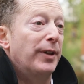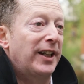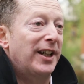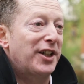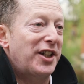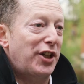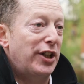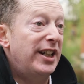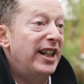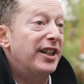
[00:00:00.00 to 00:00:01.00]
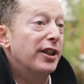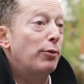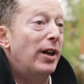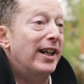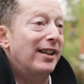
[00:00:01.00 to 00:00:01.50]
at King's is actually leading the
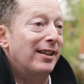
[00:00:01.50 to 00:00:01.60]
way